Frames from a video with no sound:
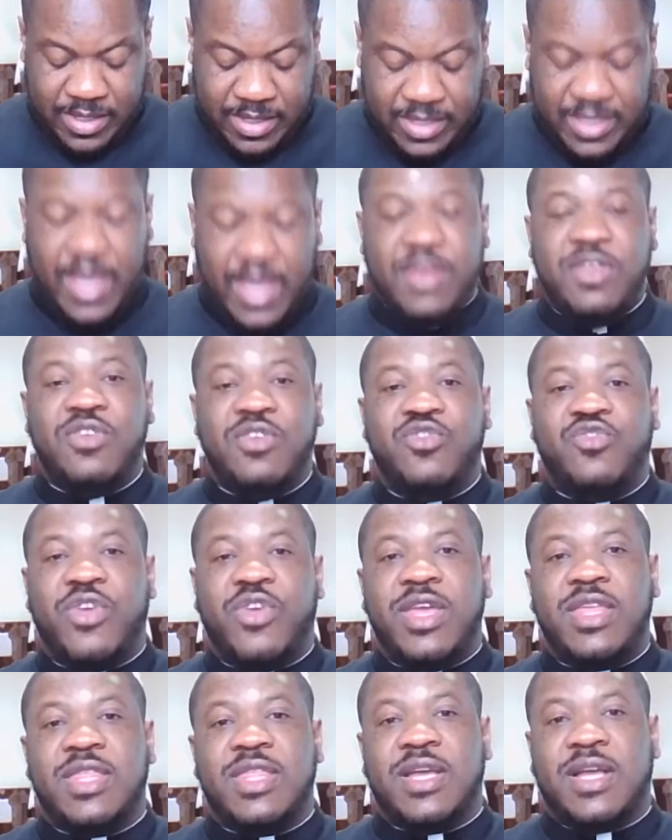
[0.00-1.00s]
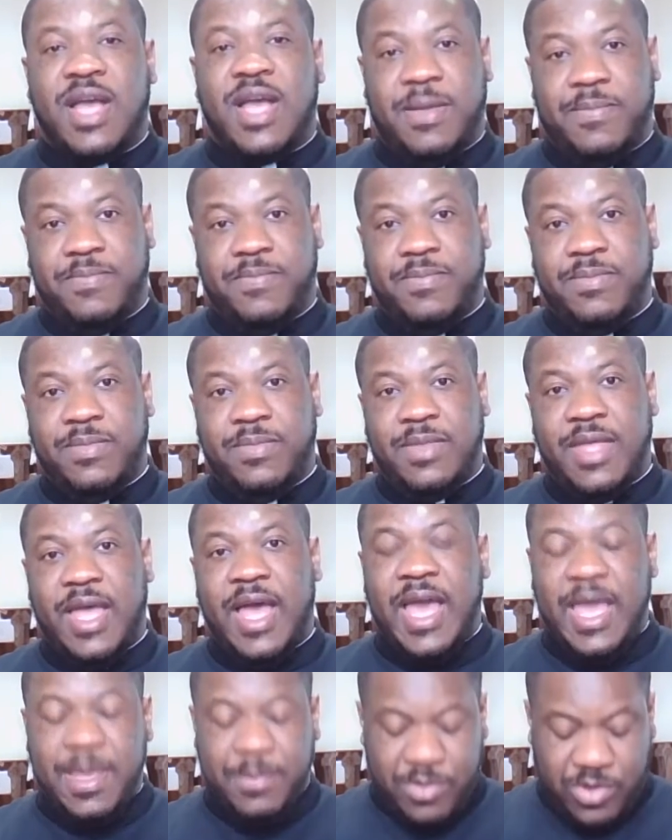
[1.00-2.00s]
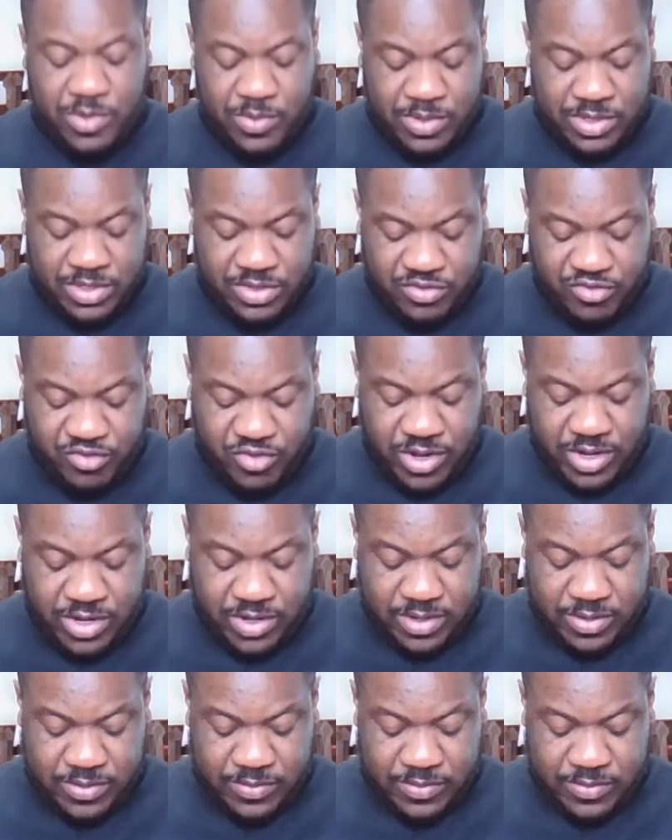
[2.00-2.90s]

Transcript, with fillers: Can you drink the cup I am going to drink?